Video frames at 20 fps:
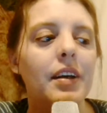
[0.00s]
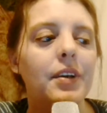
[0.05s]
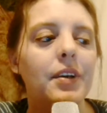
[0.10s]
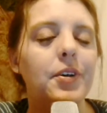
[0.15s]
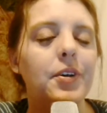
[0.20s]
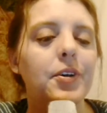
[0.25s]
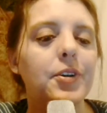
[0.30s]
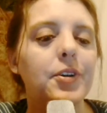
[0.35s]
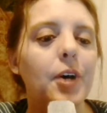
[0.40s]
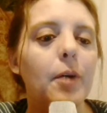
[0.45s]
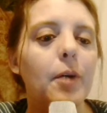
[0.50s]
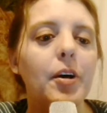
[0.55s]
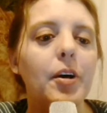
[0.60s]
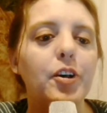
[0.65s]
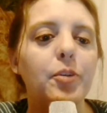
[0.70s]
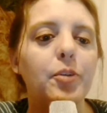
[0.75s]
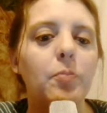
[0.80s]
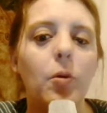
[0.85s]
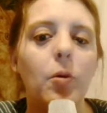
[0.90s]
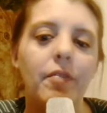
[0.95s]
this is so
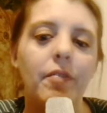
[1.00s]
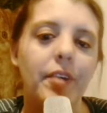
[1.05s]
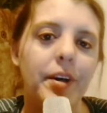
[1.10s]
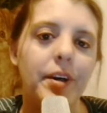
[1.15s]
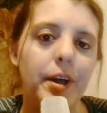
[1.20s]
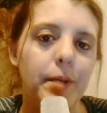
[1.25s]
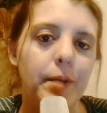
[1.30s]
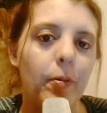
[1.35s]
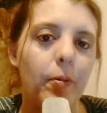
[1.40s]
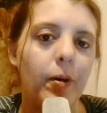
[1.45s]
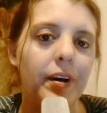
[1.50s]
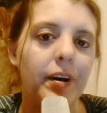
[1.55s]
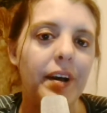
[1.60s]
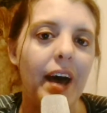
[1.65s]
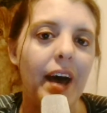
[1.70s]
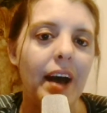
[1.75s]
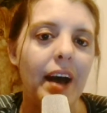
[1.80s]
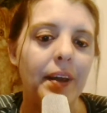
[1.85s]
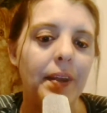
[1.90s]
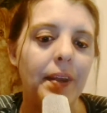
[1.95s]
much more of a deeper
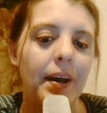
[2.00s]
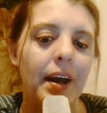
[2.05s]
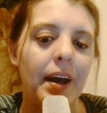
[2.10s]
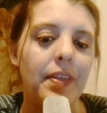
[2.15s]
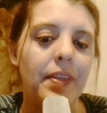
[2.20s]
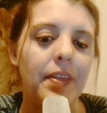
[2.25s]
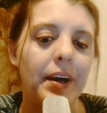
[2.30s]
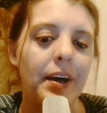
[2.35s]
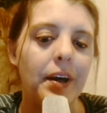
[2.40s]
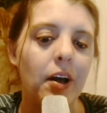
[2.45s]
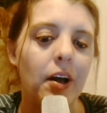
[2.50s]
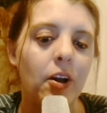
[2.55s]
attack than I think